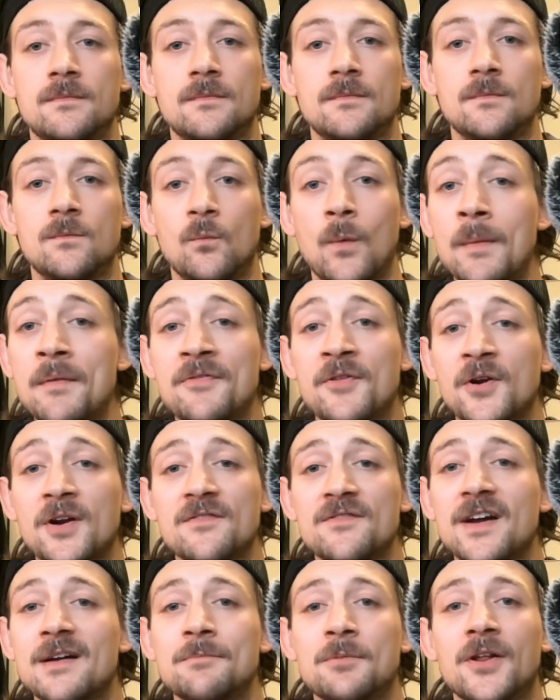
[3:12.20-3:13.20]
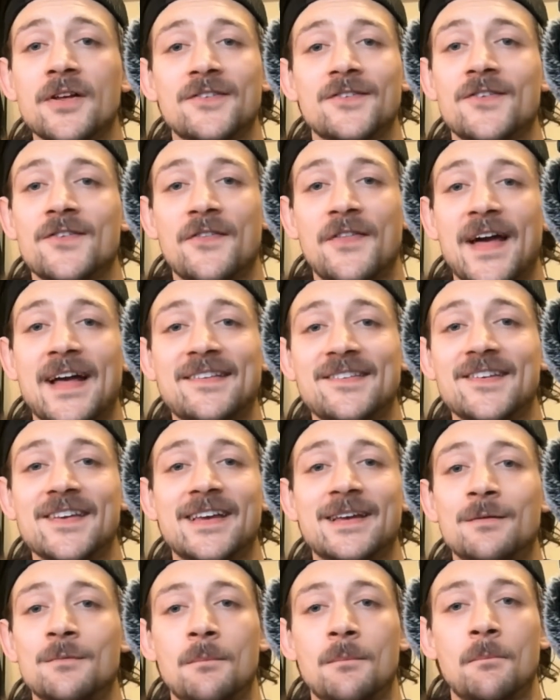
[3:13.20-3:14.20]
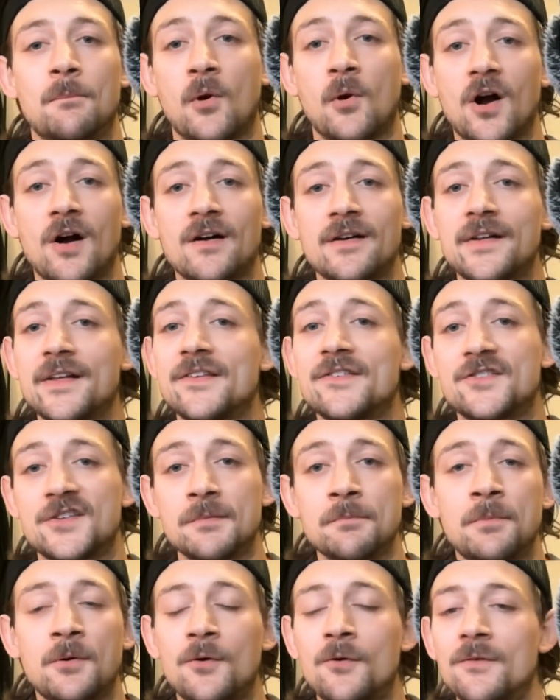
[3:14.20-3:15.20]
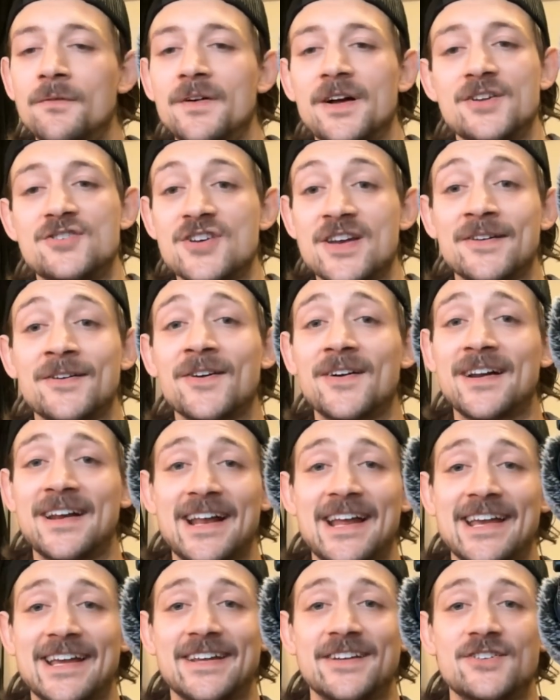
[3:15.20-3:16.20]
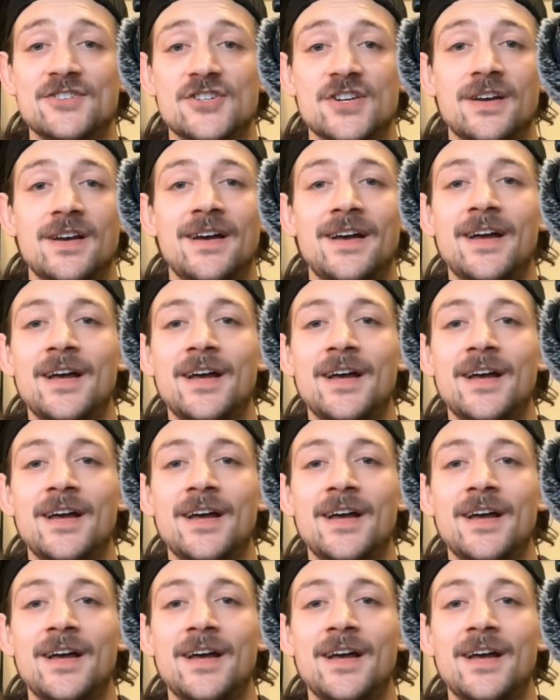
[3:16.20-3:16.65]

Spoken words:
Women 35 plus, that's it. Broad, simple, a gender and an age.